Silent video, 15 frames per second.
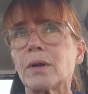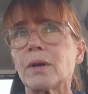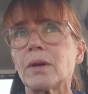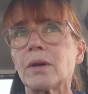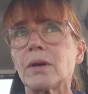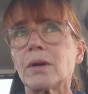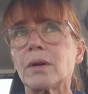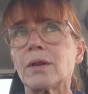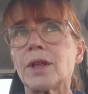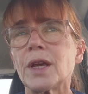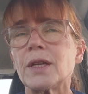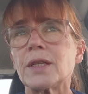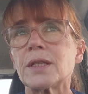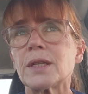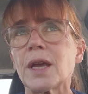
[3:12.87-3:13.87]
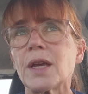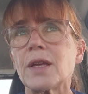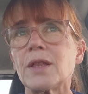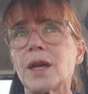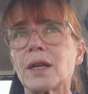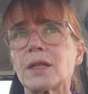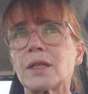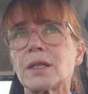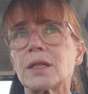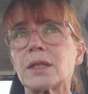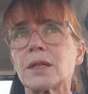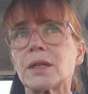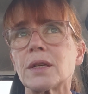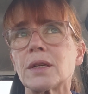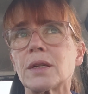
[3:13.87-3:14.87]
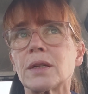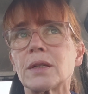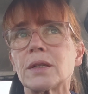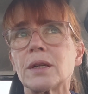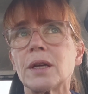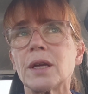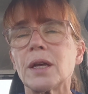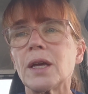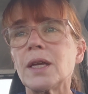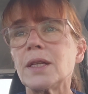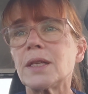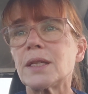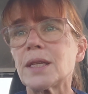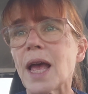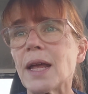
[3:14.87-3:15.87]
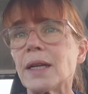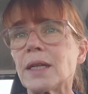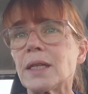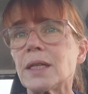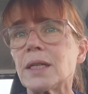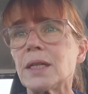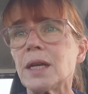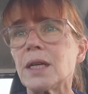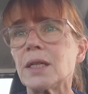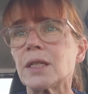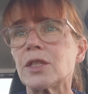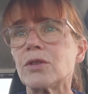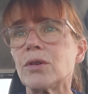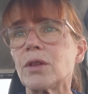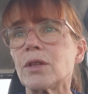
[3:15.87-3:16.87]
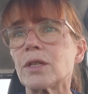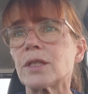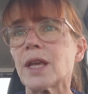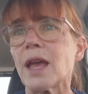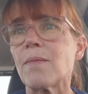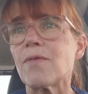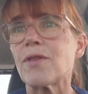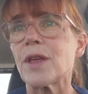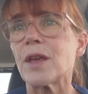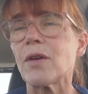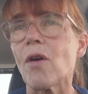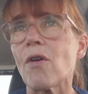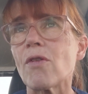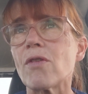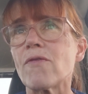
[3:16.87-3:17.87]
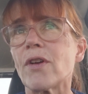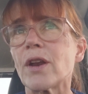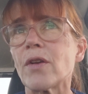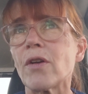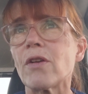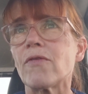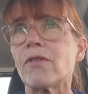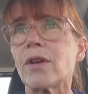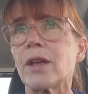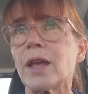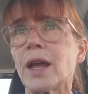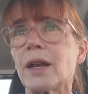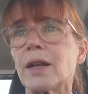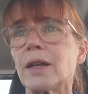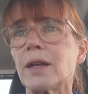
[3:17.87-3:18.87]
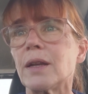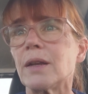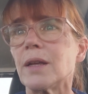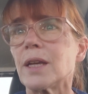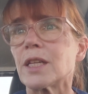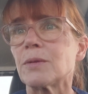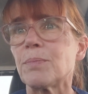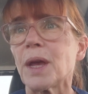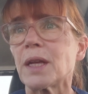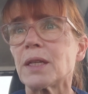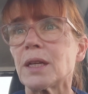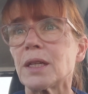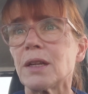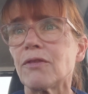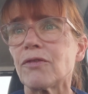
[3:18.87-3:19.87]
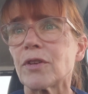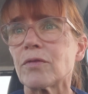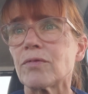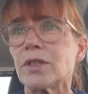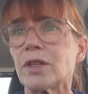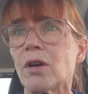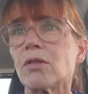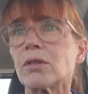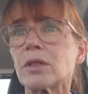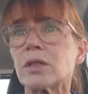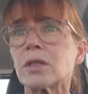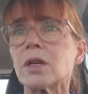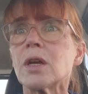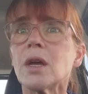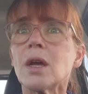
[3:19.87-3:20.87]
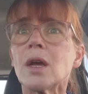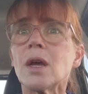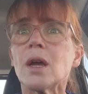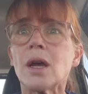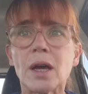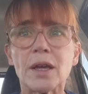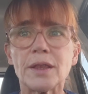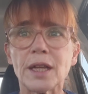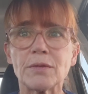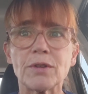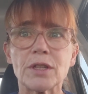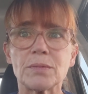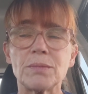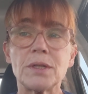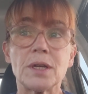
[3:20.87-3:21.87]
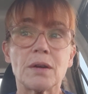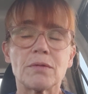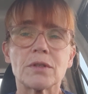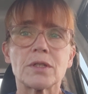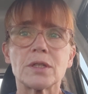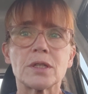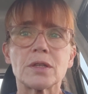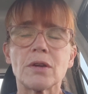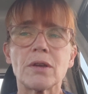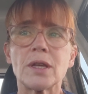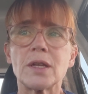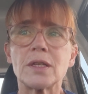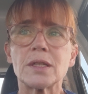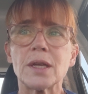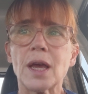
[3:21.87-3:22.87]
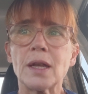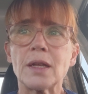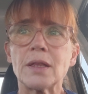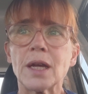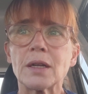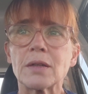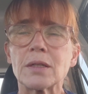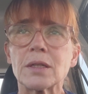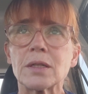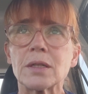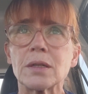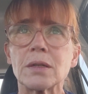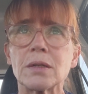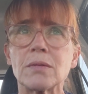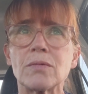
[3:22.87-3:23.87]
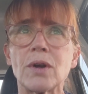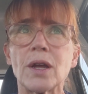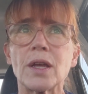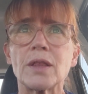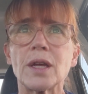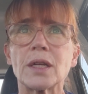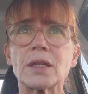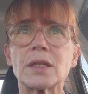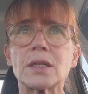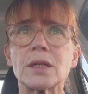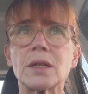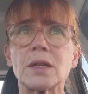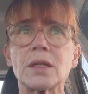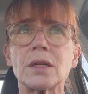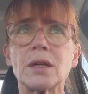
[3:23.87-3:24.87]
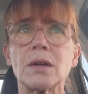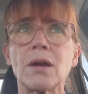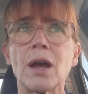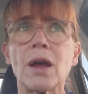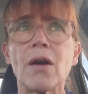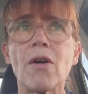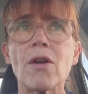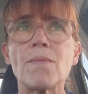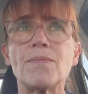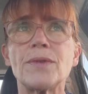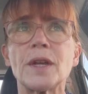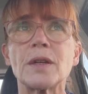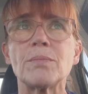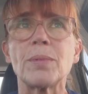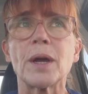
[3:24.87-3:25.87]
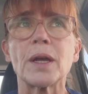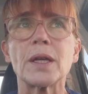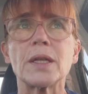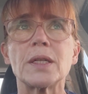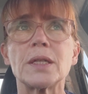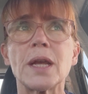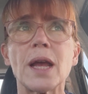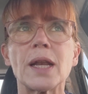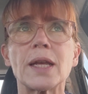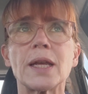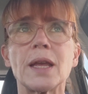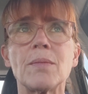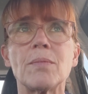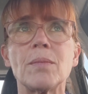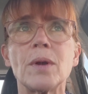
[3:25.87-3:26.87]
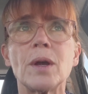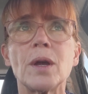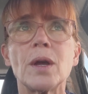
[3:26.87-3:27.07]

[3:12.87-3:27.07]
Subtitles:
that insanity is doing the same thing over and over again, expecting different results. And that was me. I was just going insane in that way, that I hoped that by telling him,